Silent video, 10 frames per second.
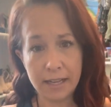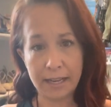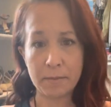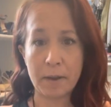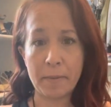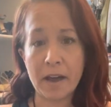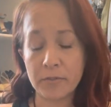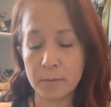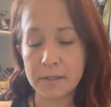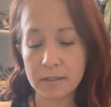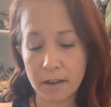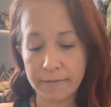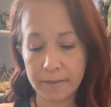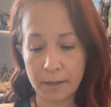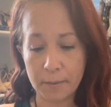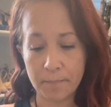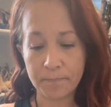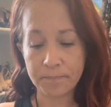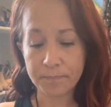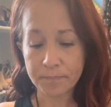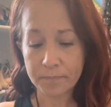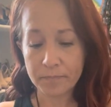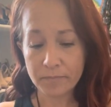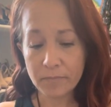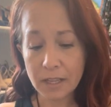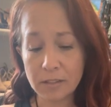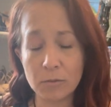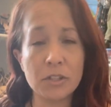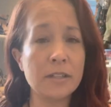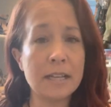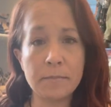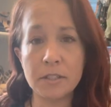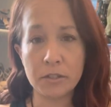and in my bathroom and stuff. So it's a good time to do